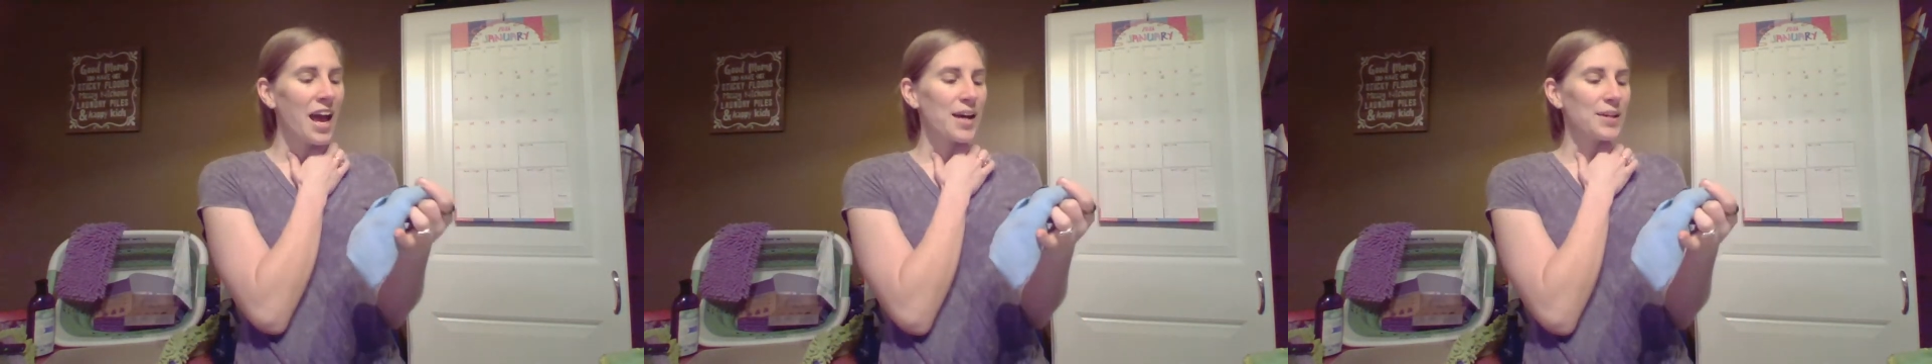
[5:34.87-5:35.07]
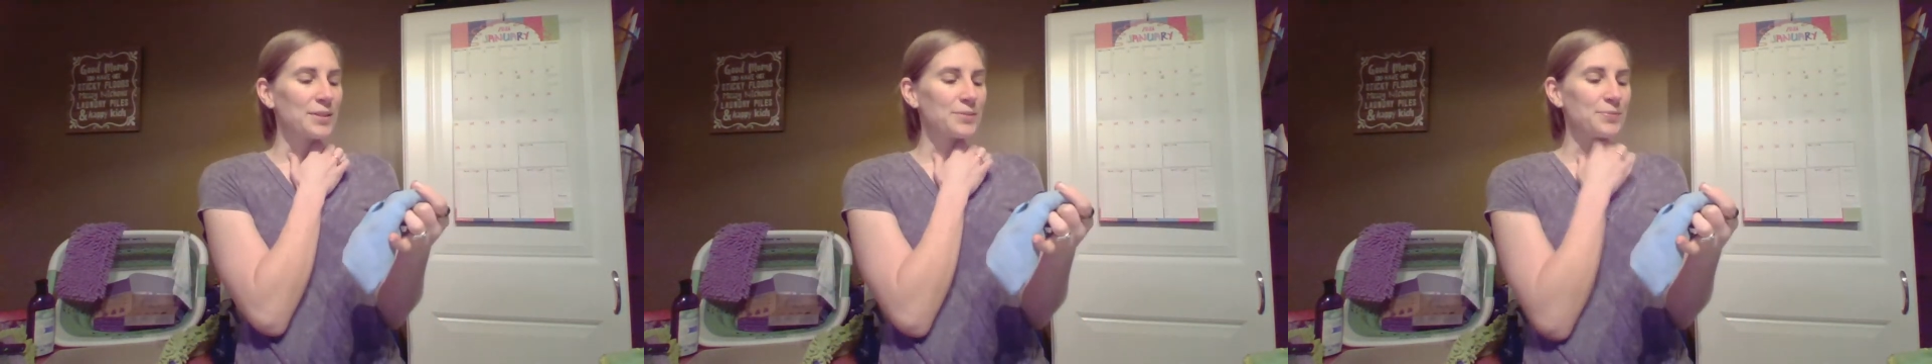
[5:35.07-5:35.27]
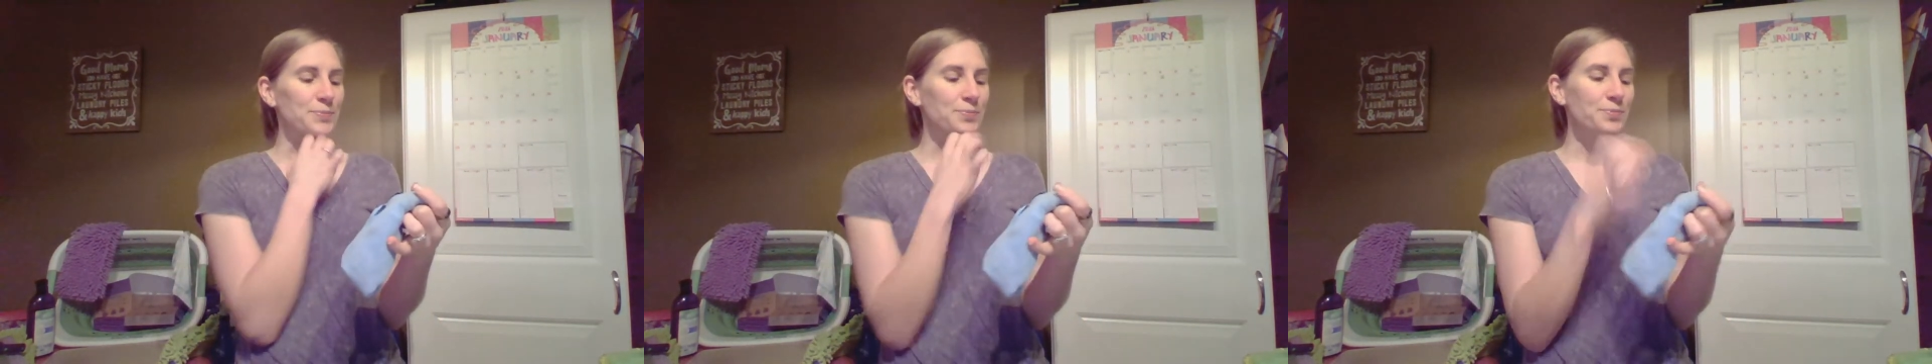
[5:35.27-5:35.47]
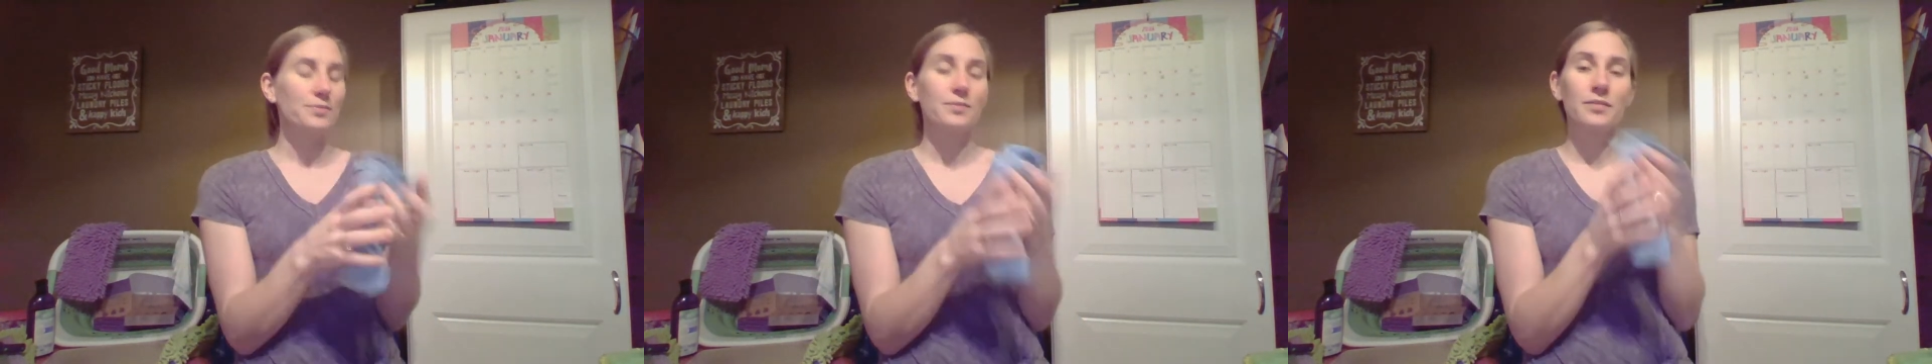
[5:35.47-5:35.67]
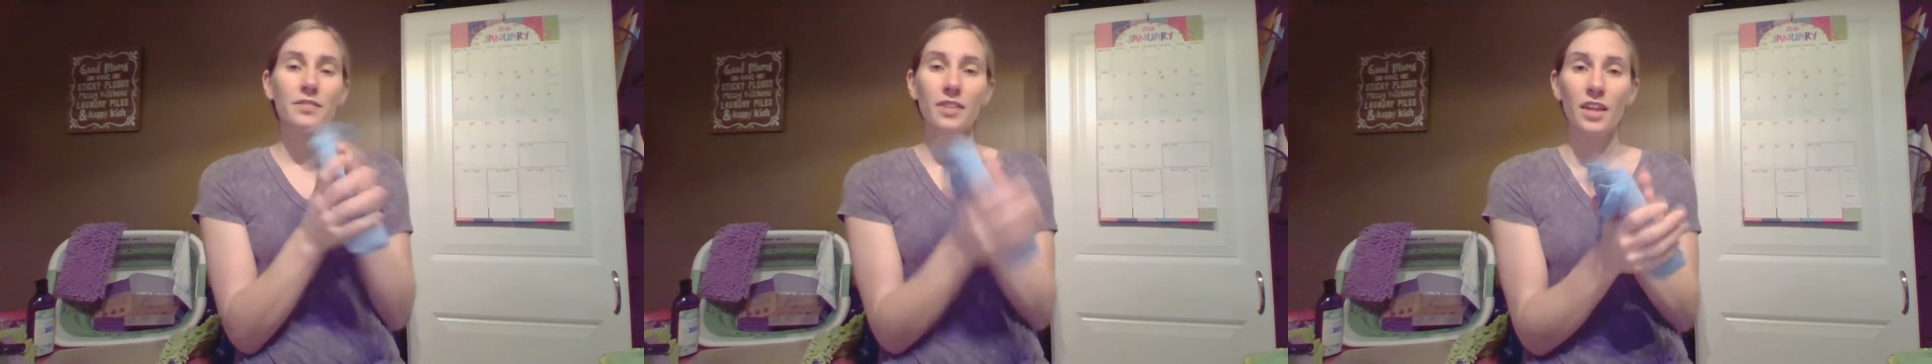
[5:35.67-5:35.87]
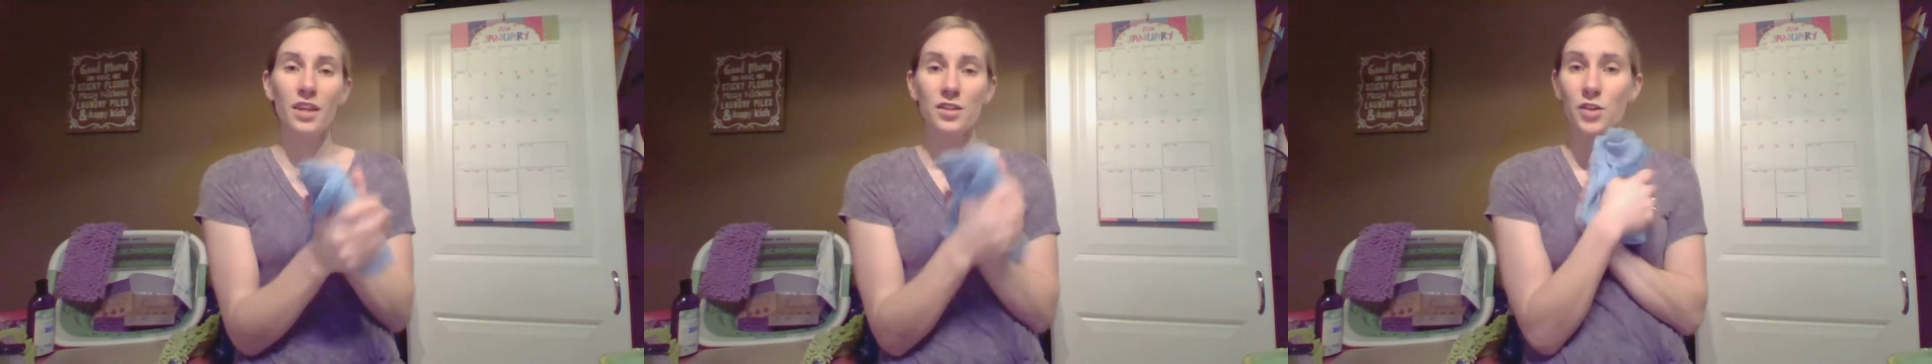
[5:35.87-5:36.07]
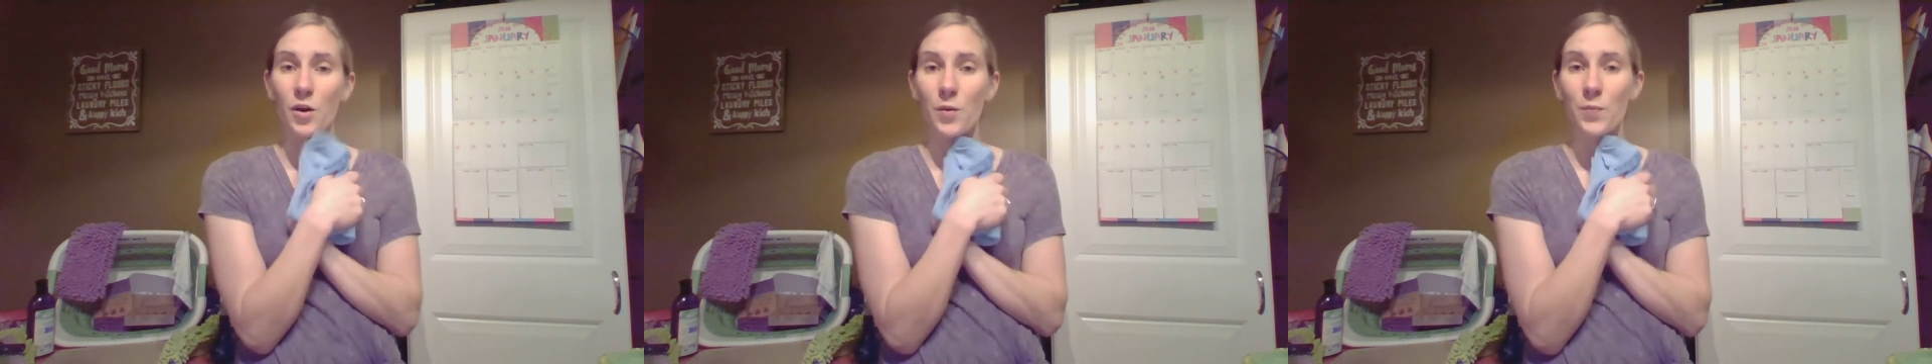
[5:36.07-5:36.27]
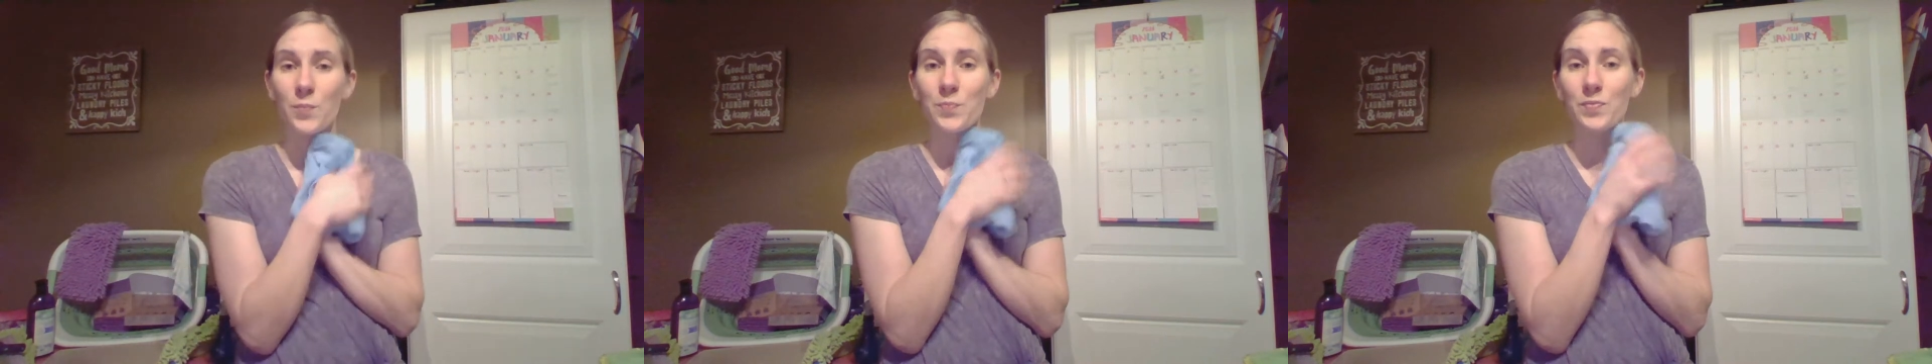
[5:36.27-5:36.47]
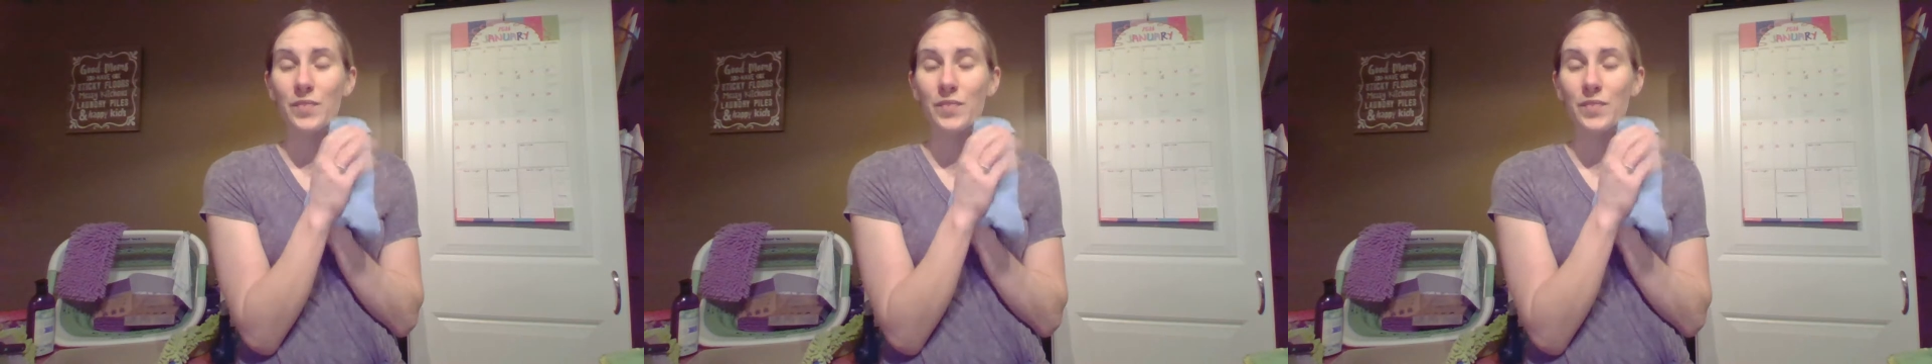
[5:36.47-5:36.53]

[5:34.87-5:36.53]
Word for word: Um, so